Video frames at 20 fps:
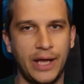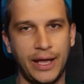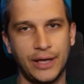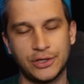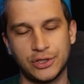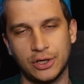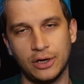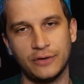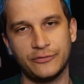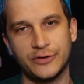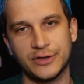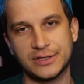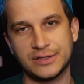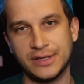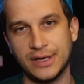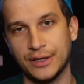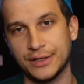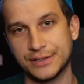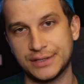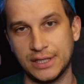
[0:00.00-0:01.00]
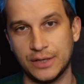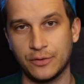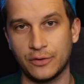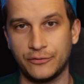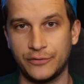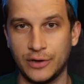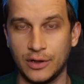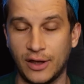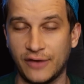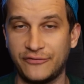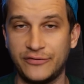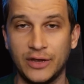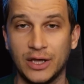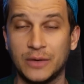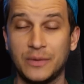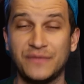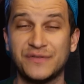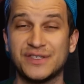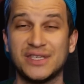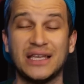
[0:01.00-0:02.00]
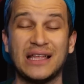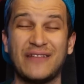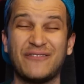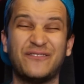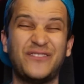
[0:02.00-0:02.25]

nature of this DLC reveal, I feel like we've seen